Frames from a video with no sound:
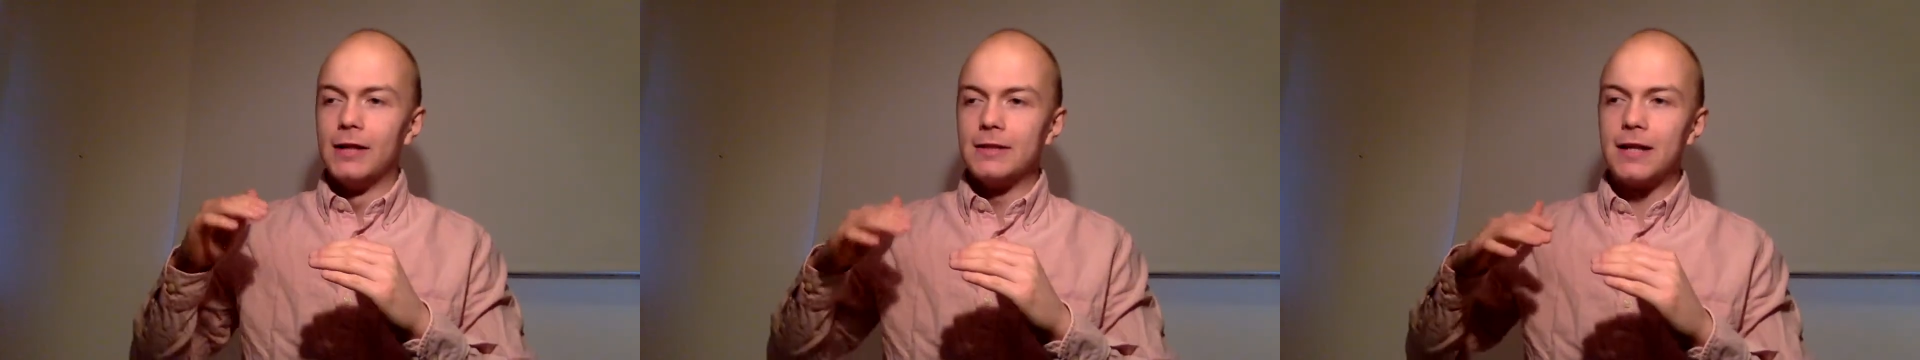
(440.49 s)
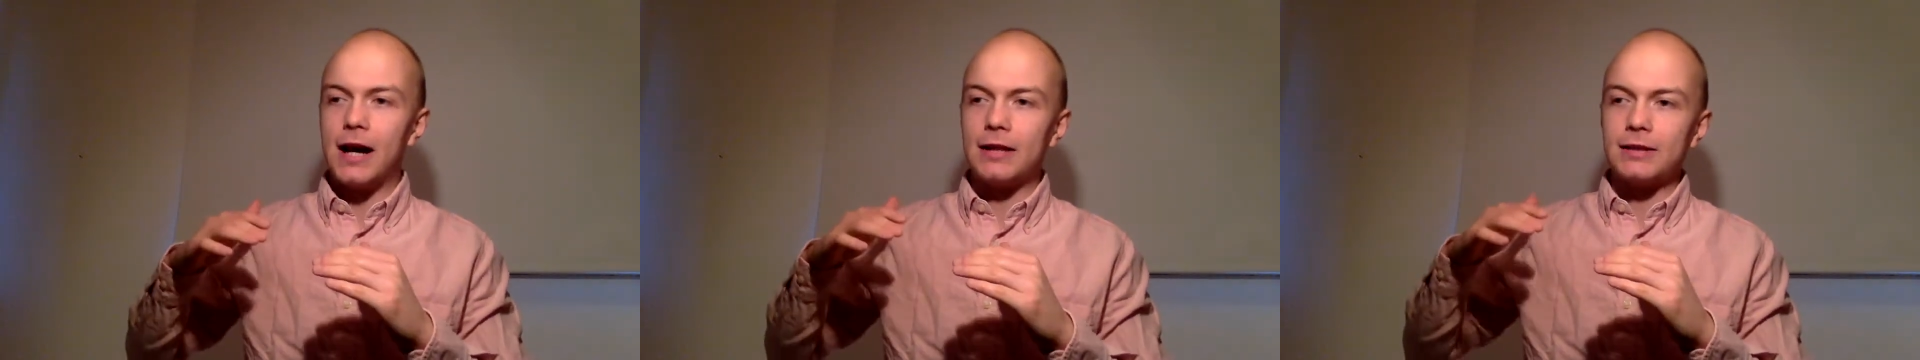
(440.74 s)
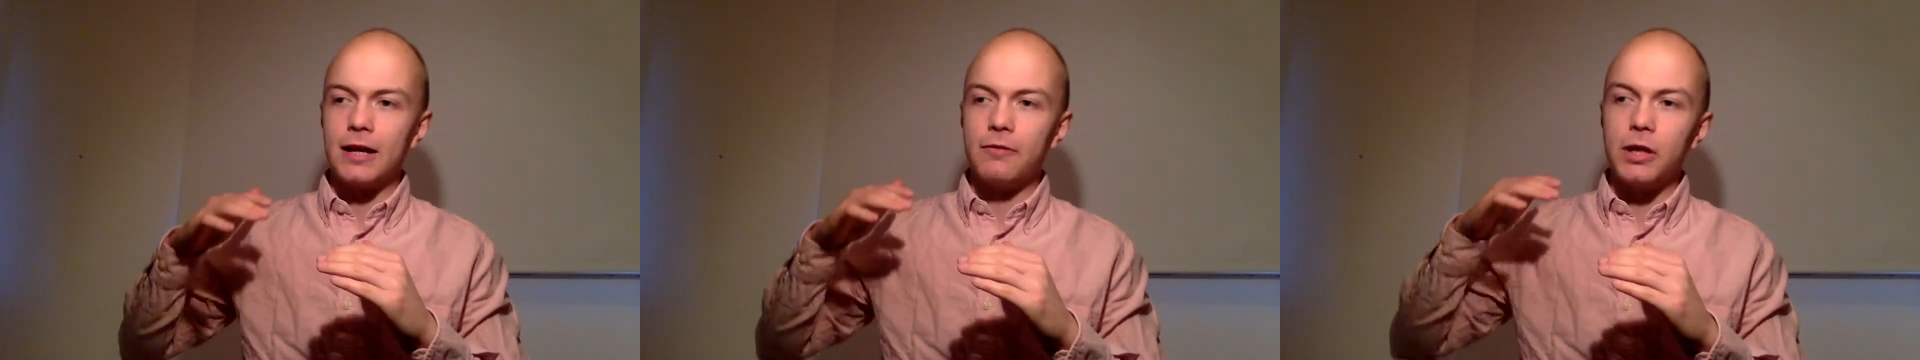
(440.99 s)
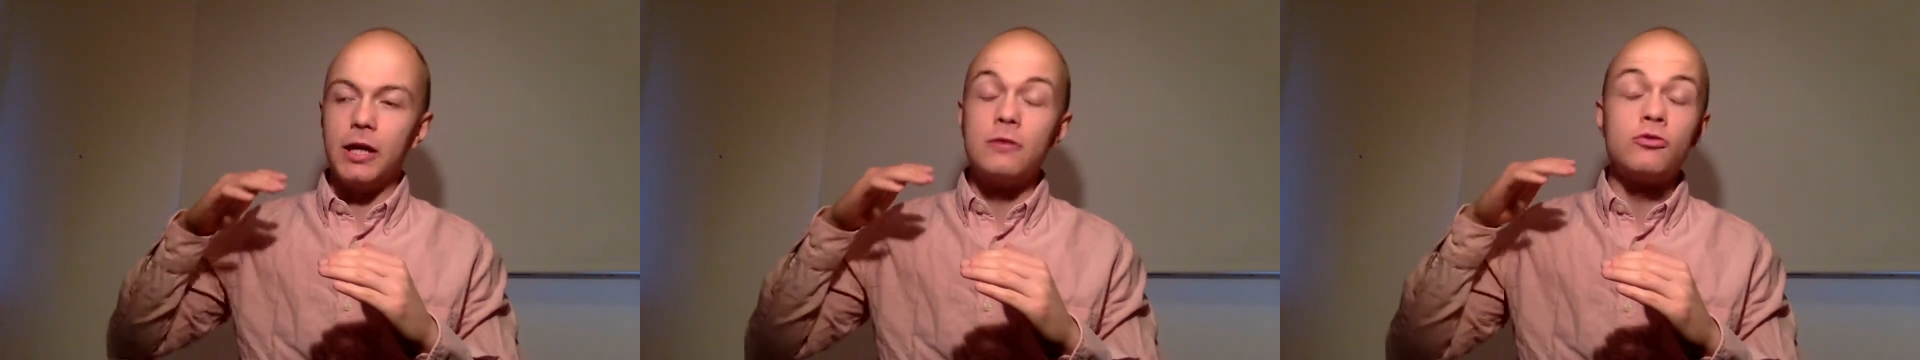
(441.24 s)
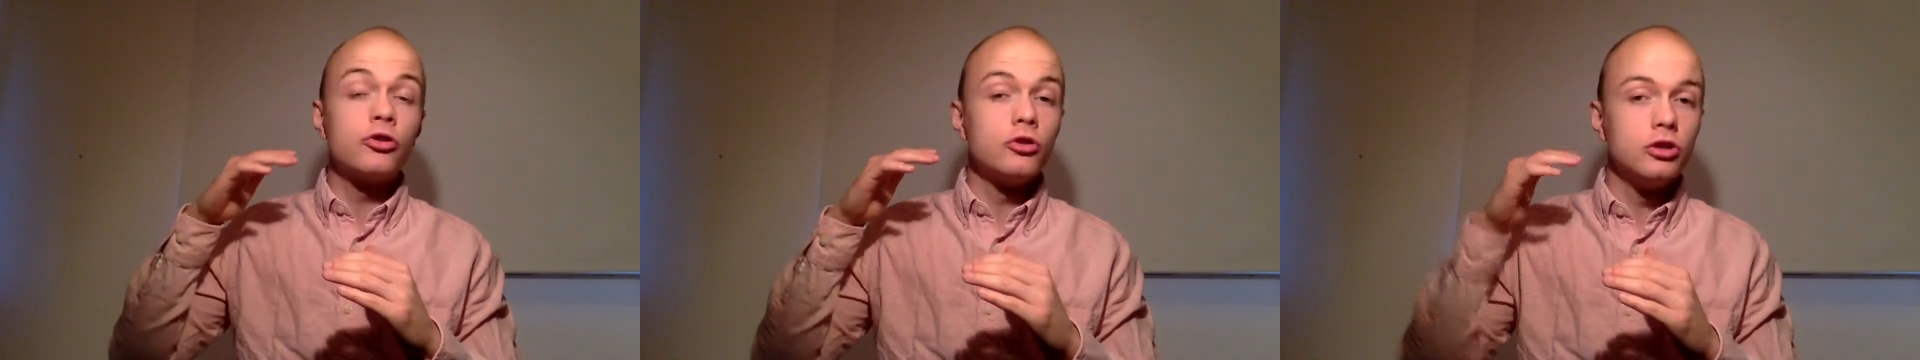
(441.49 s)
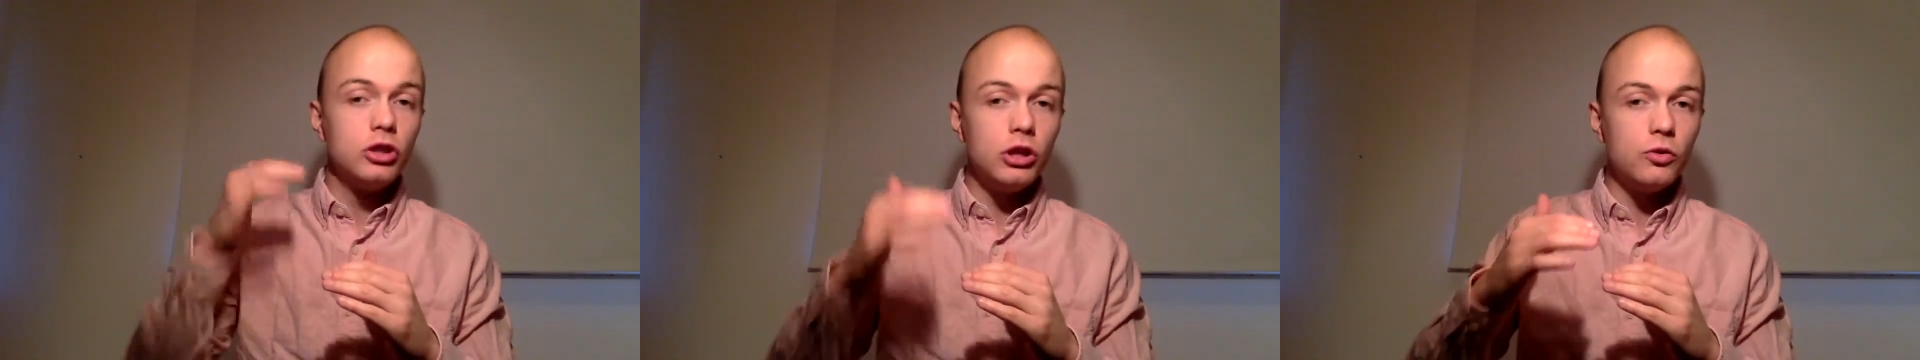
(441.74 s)
that have
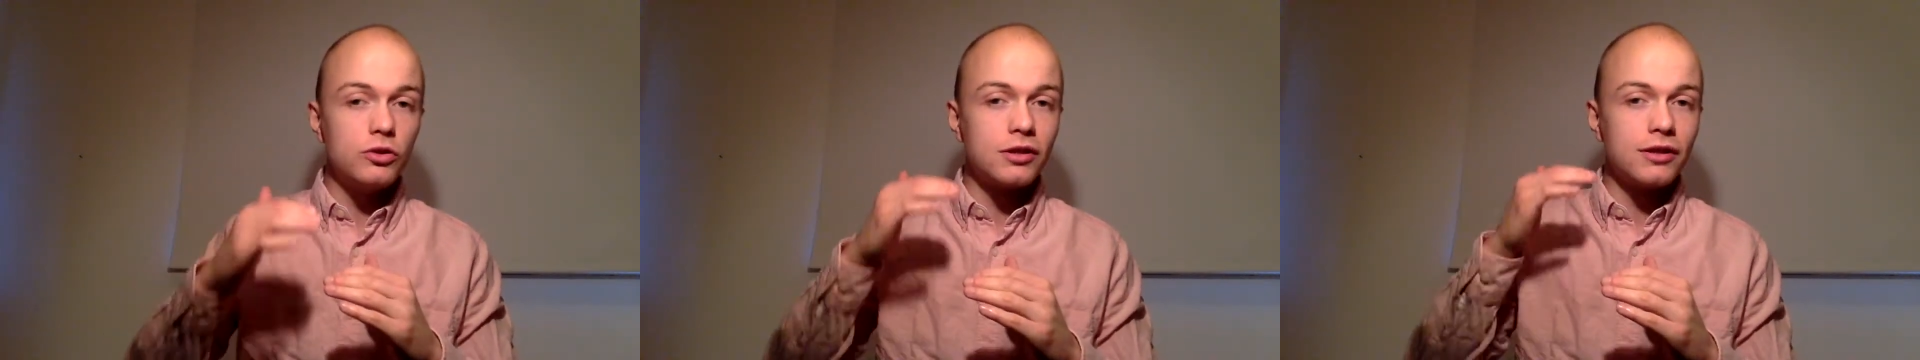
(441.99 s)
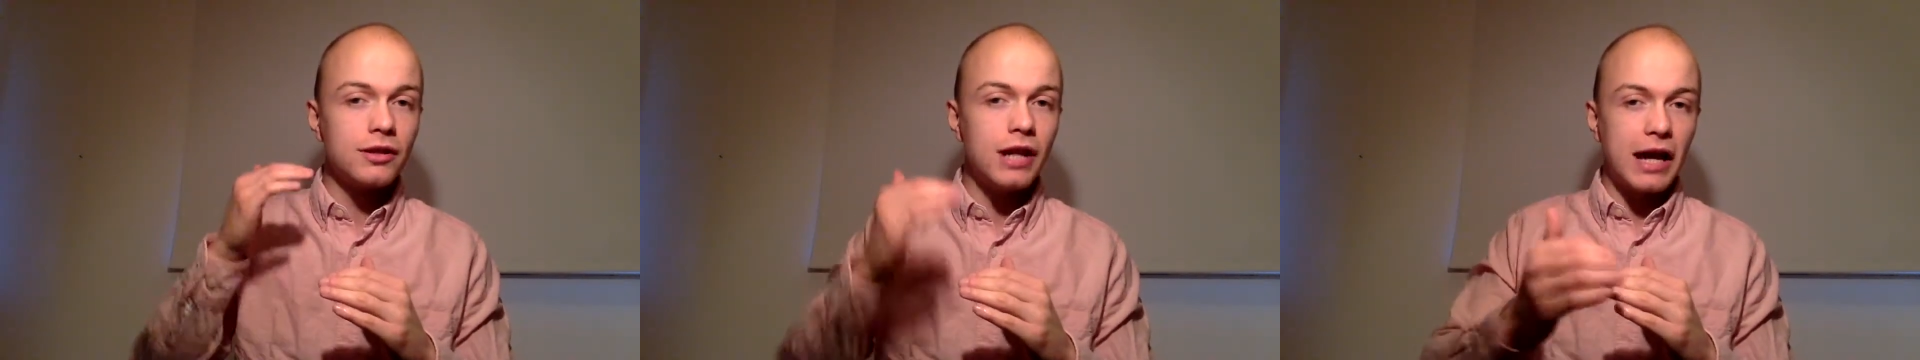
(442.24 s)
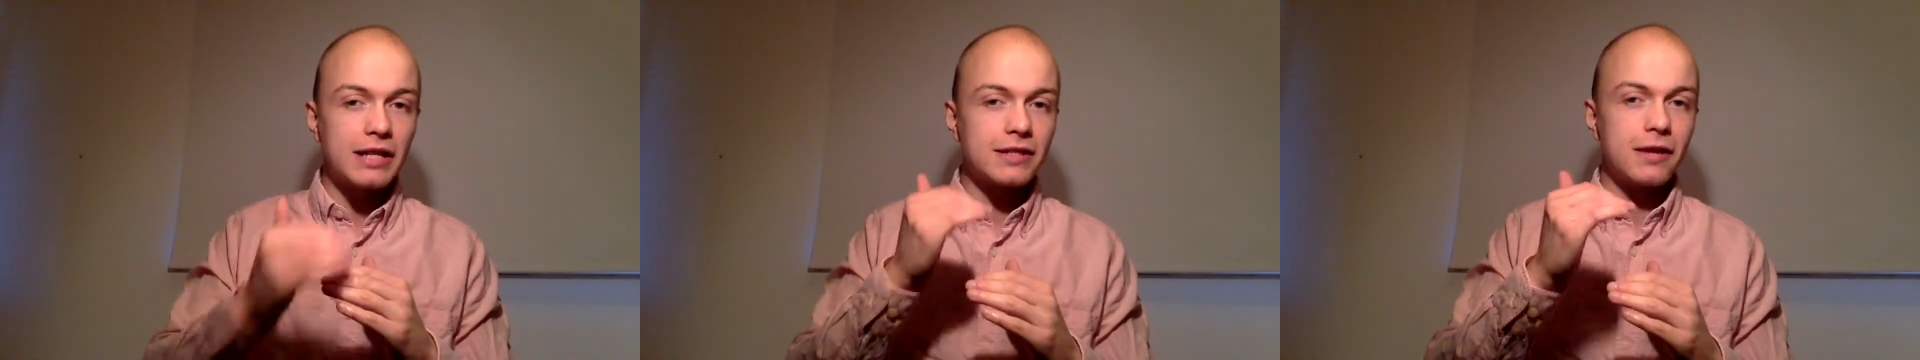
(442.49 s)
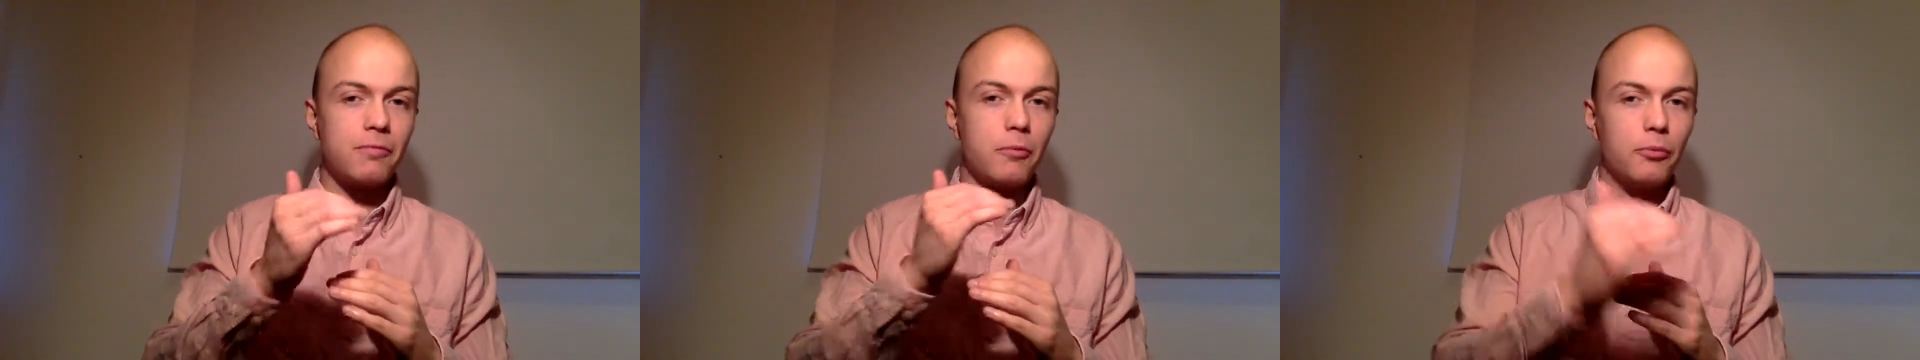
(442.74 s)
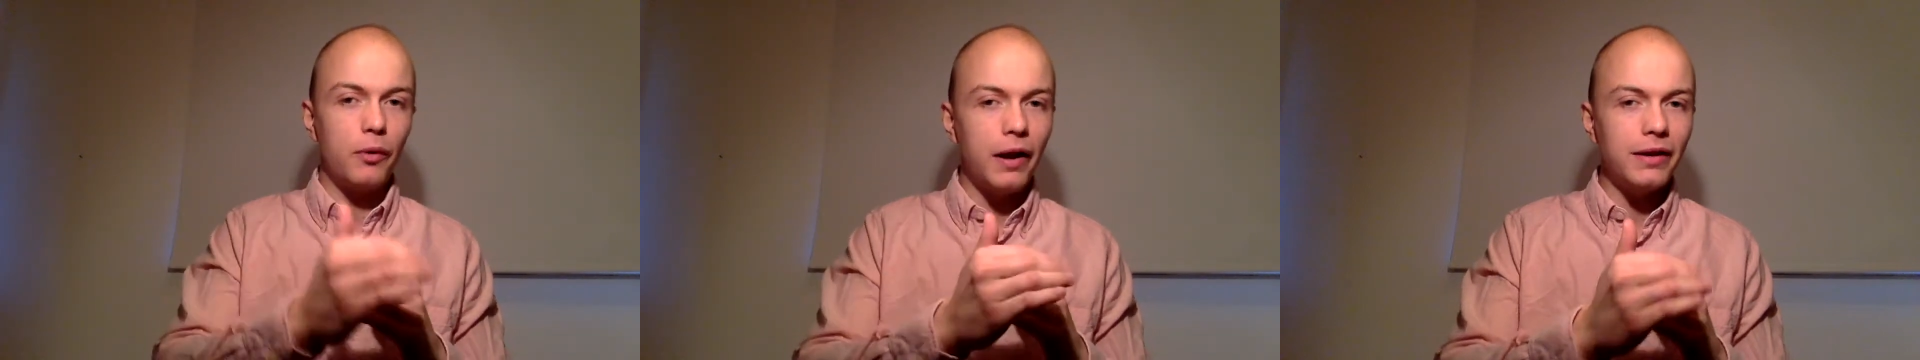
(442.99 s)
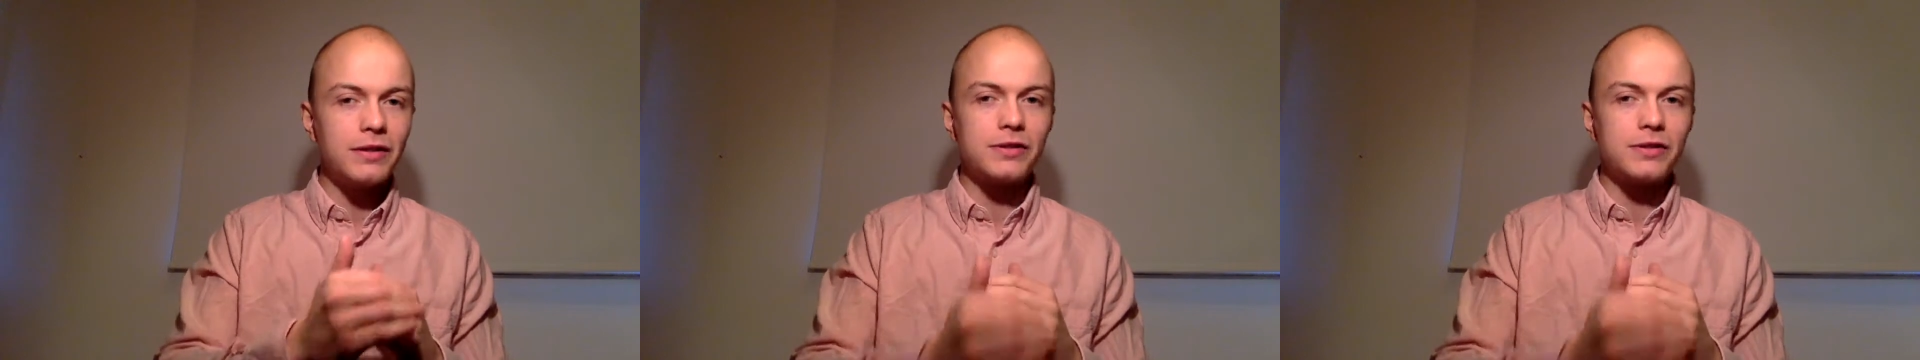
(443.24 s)
introduced the next step of branding,